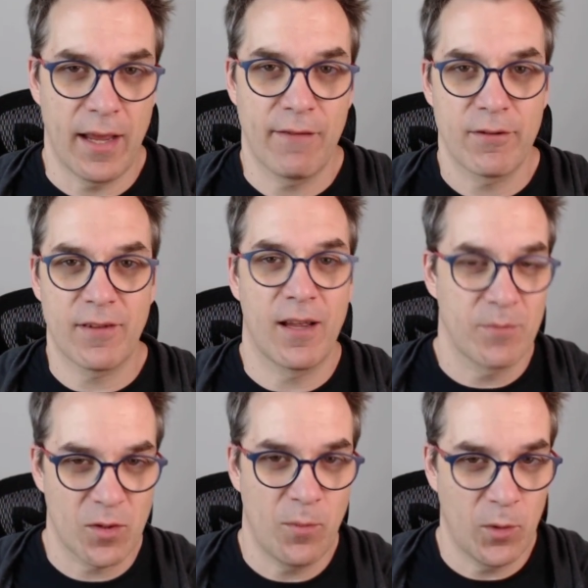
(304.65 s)
Every
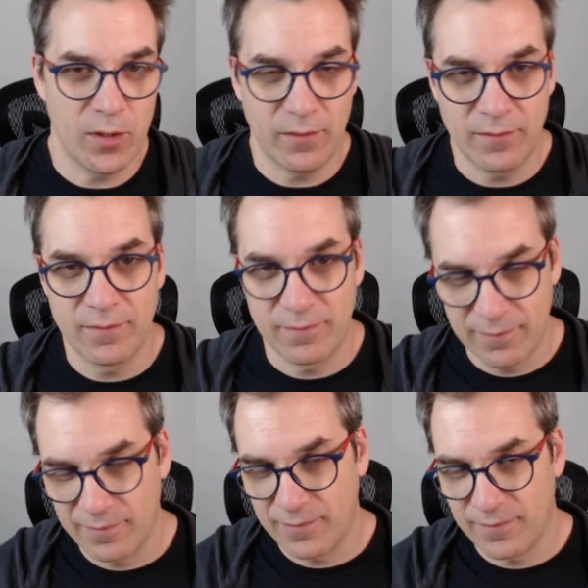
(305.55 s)
time someone
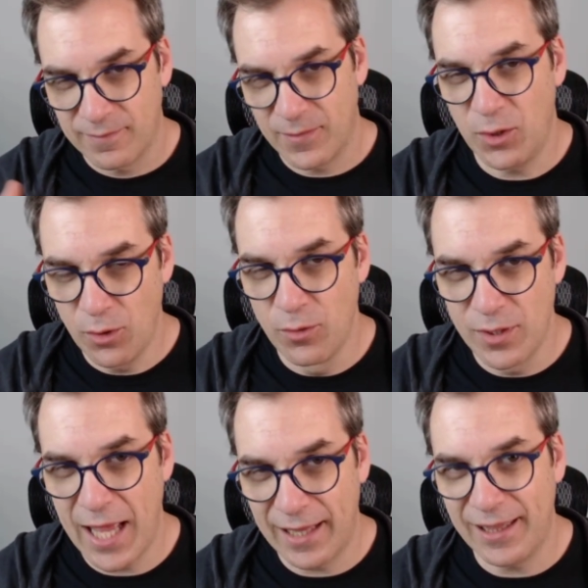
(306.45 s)

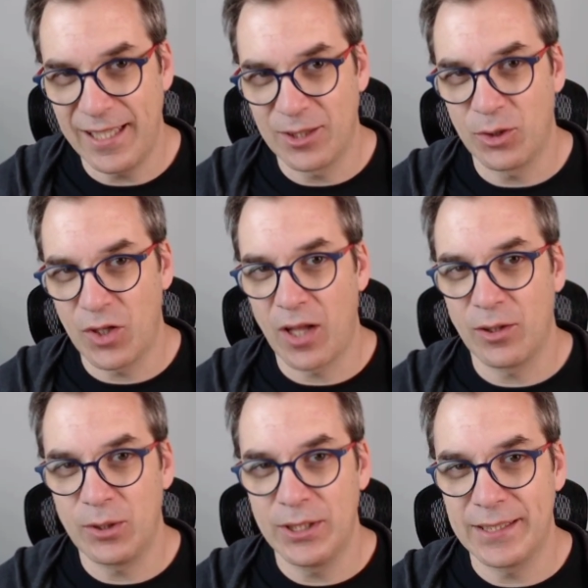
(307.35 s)
use that link to
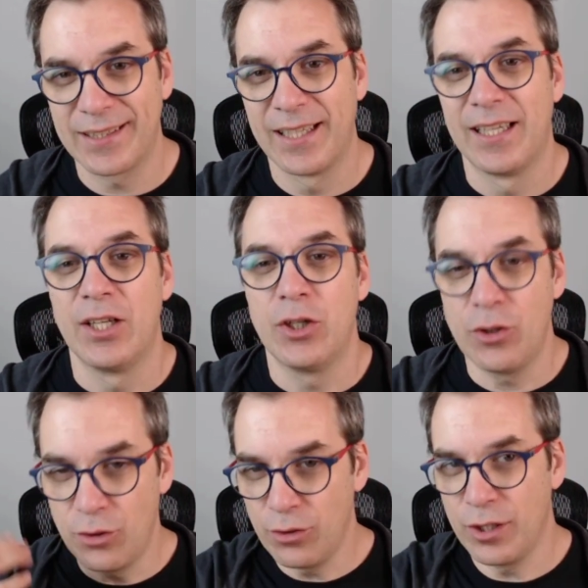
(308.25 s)
download it,
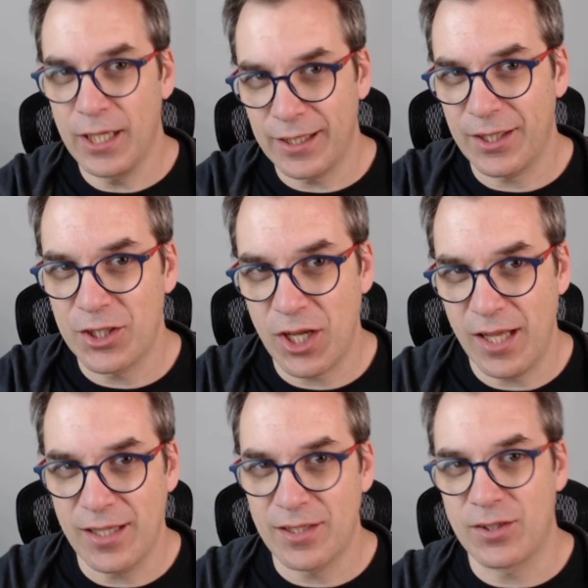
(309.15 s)
you got a
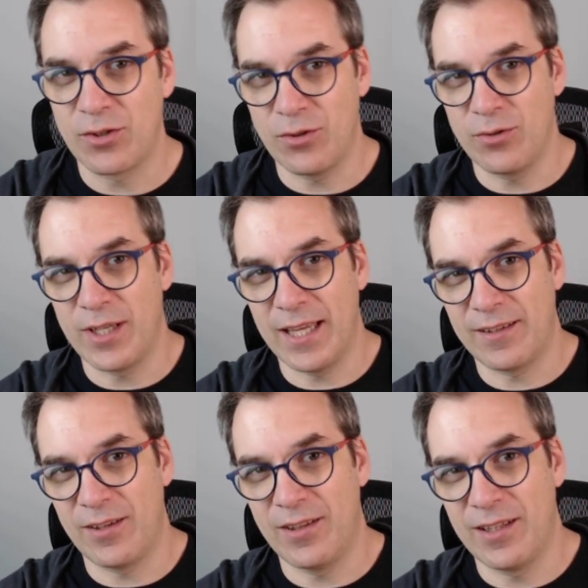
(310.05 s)
chance to
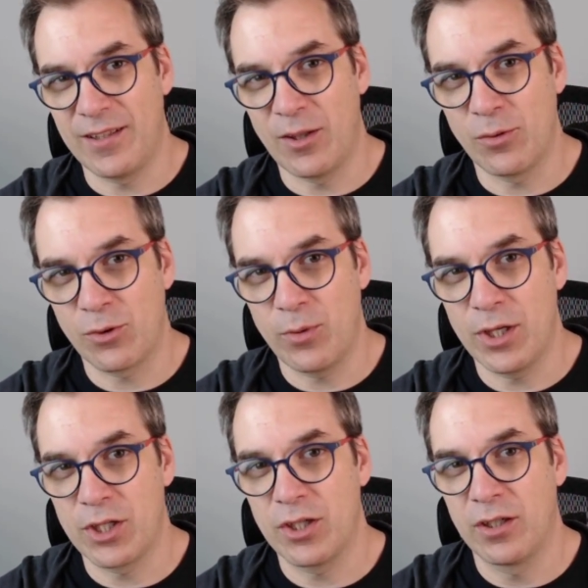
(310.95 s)
get a Nintendo
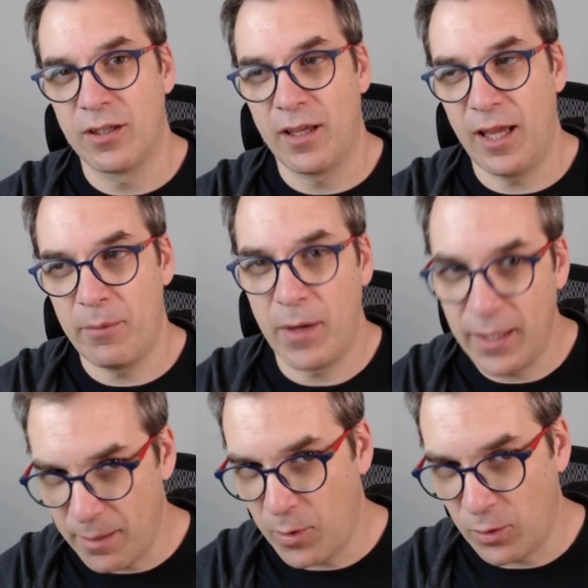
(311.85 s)
Switch, and my
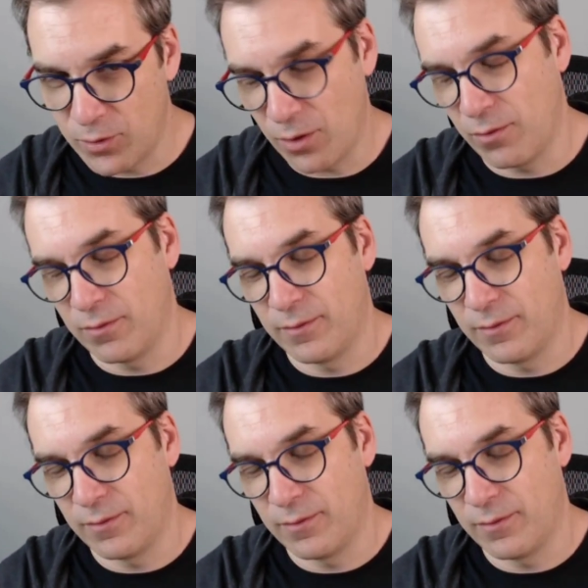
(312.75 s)
name also.